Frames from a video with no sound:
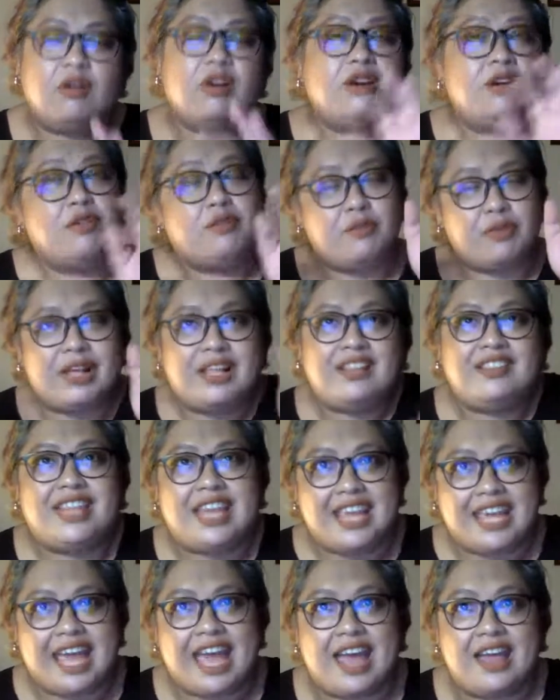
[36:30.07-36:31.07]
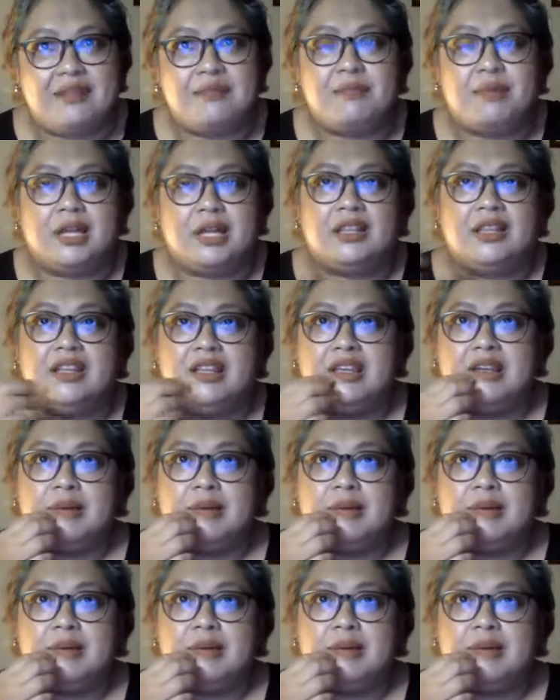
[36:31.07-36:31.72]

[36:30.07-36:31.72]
or well, they can, but